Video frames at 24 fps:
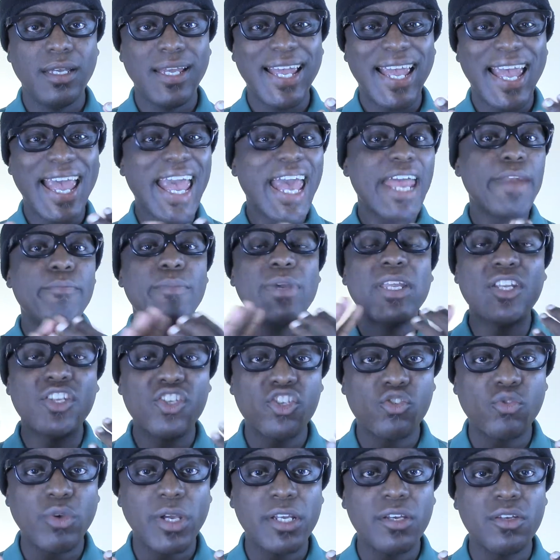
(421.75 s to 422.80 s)

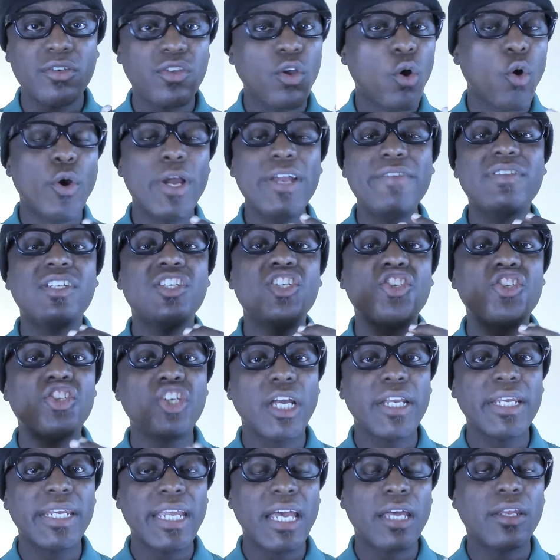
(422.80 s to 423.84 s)
administrators, or even
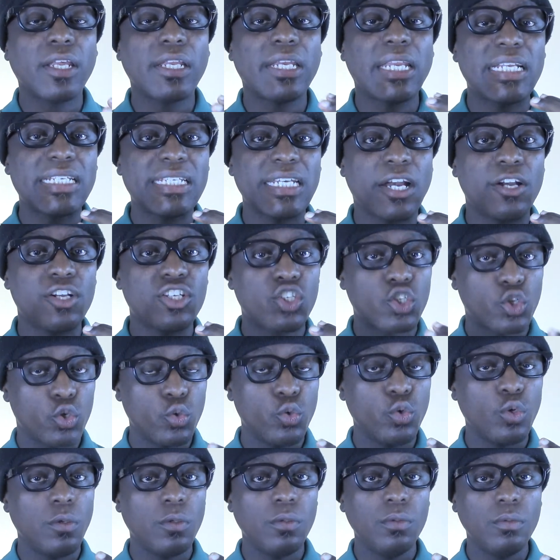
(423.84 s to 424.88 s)
shut down an entire
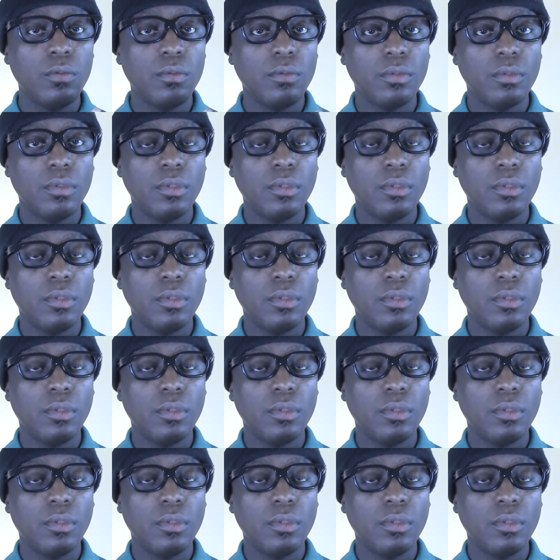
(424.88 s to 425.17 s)
school.